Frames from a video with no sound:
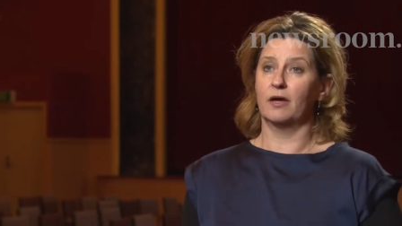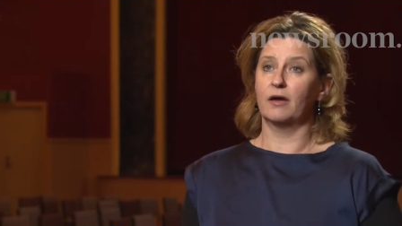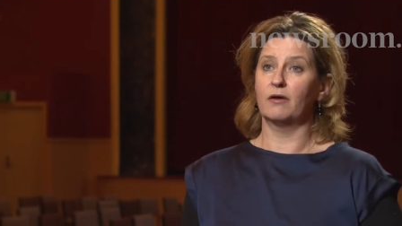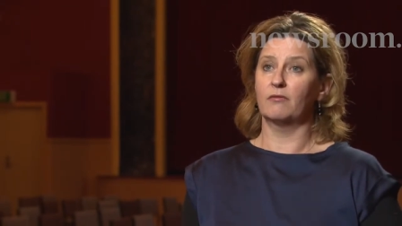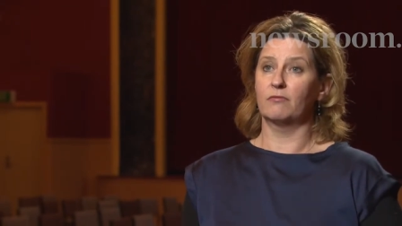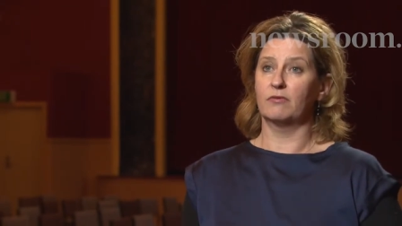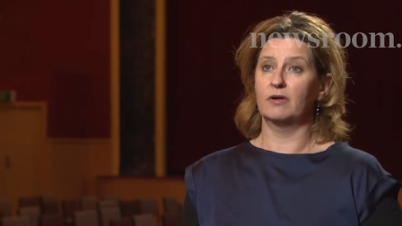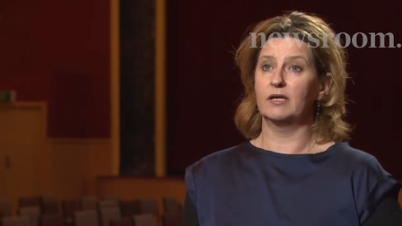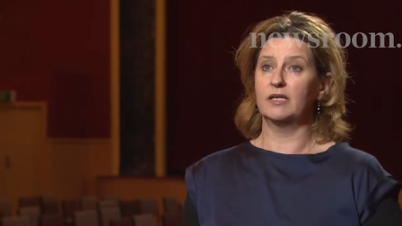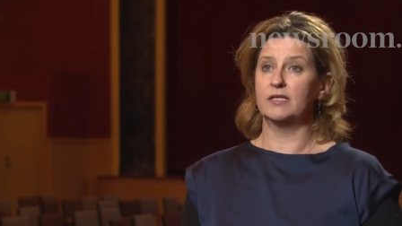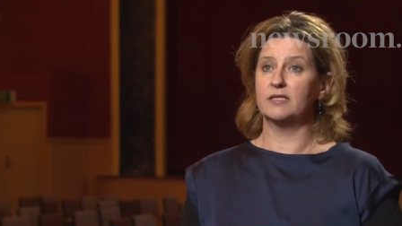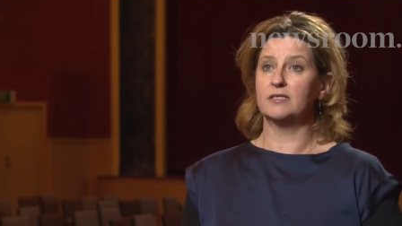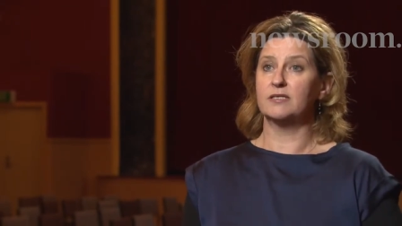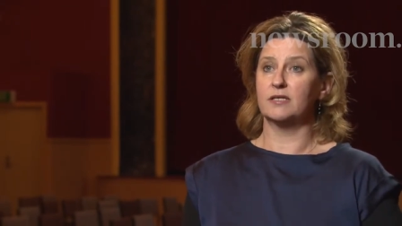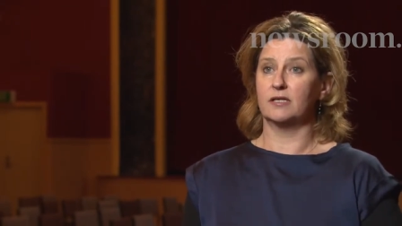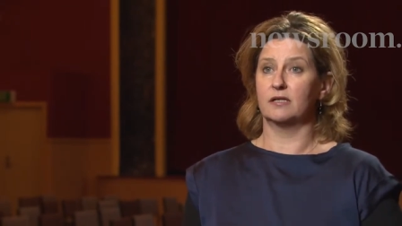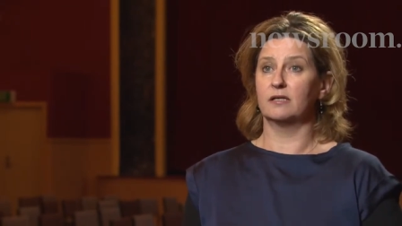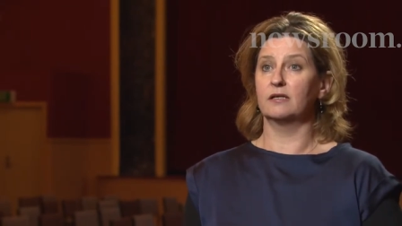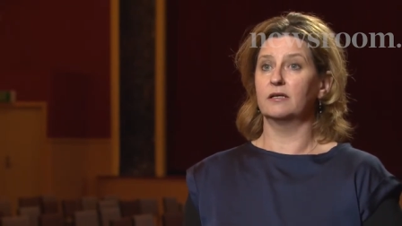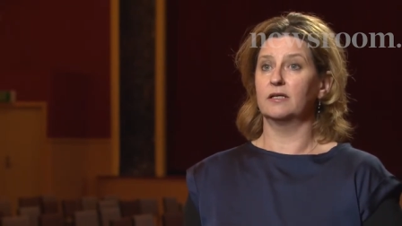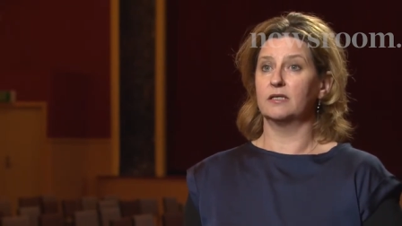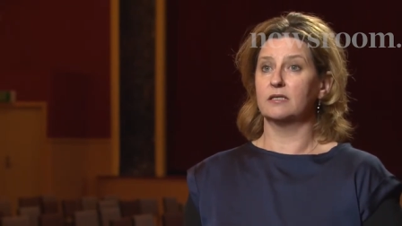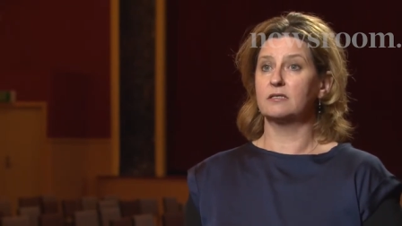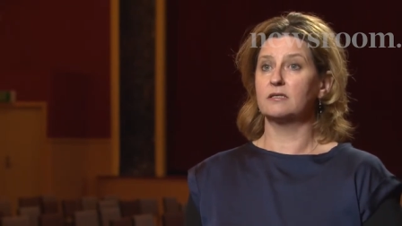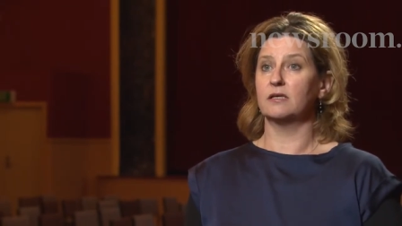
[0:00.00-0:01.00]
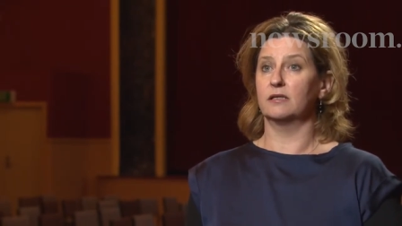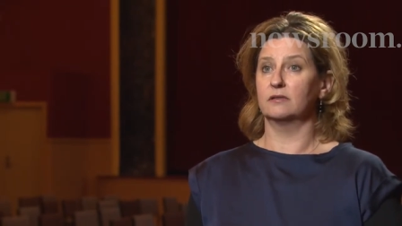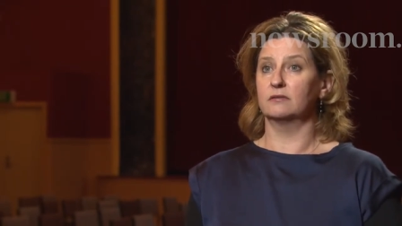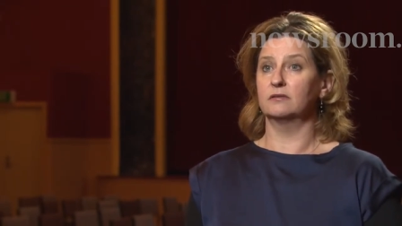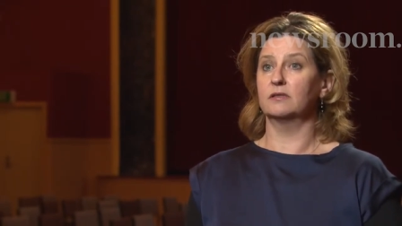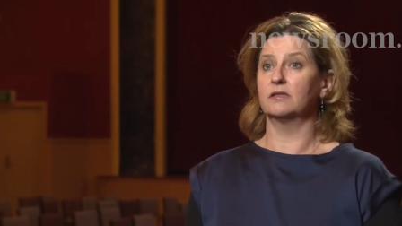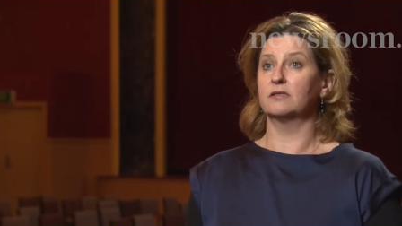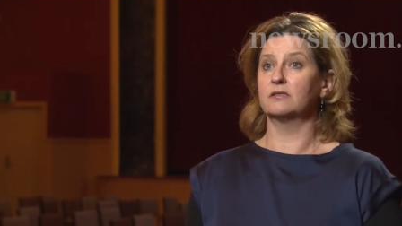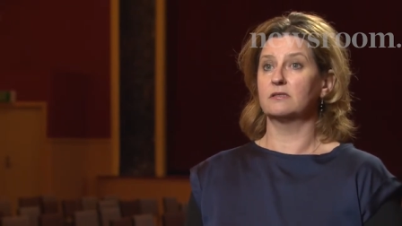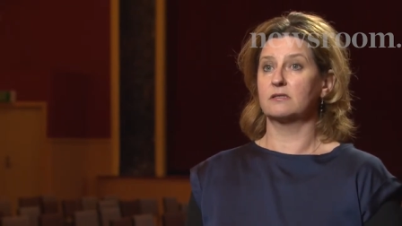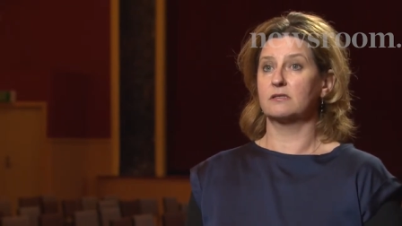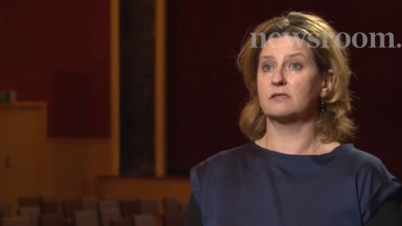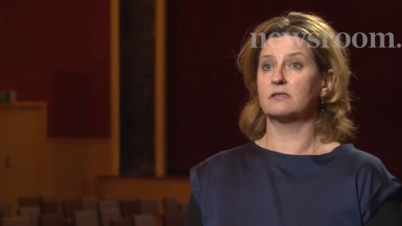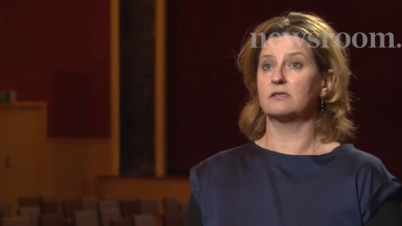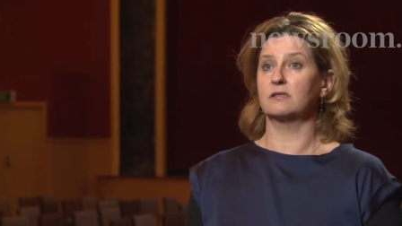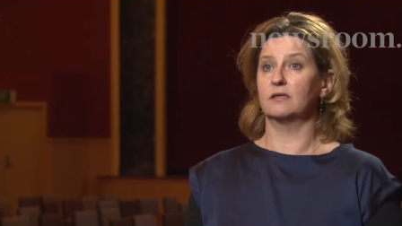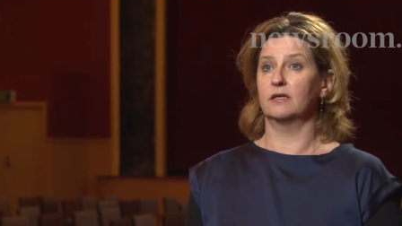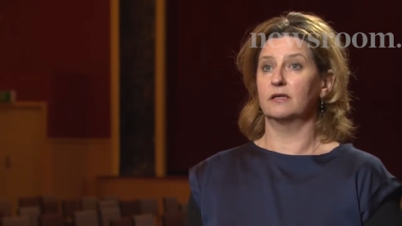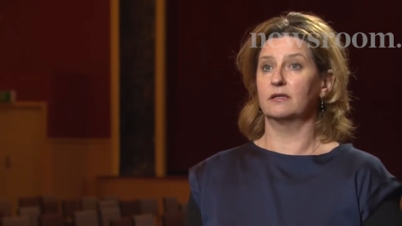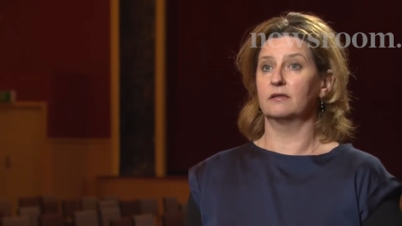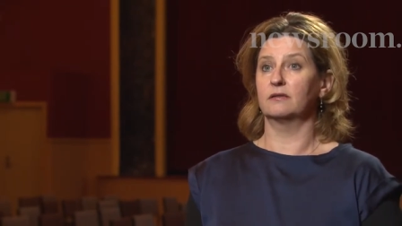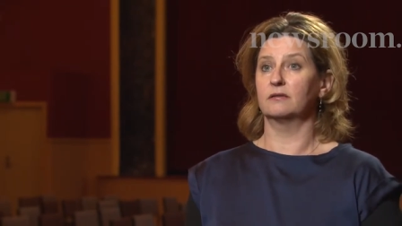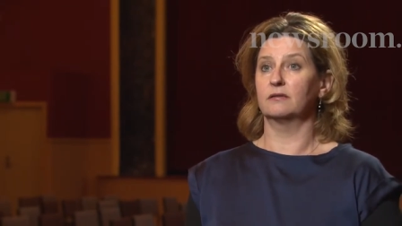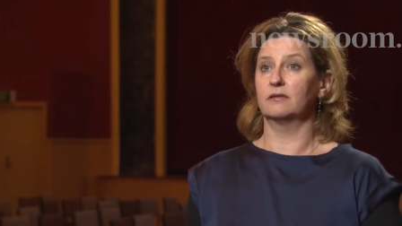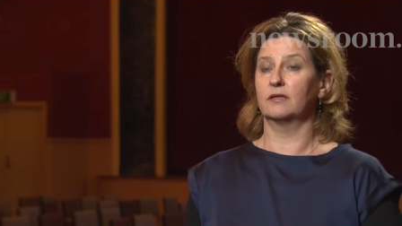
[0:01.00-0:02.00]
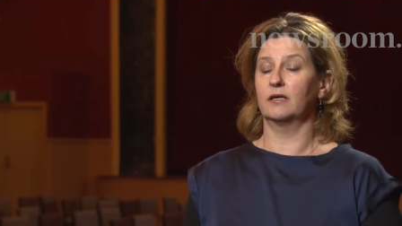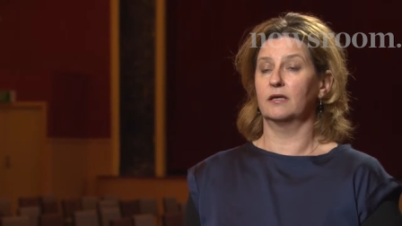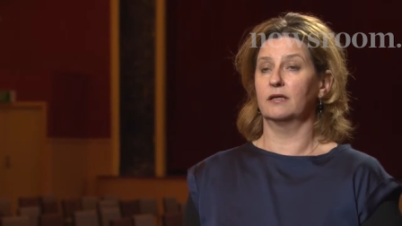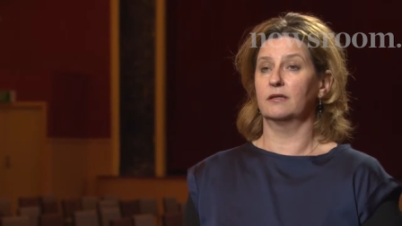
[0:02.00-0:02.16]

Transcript: a really serious illness in,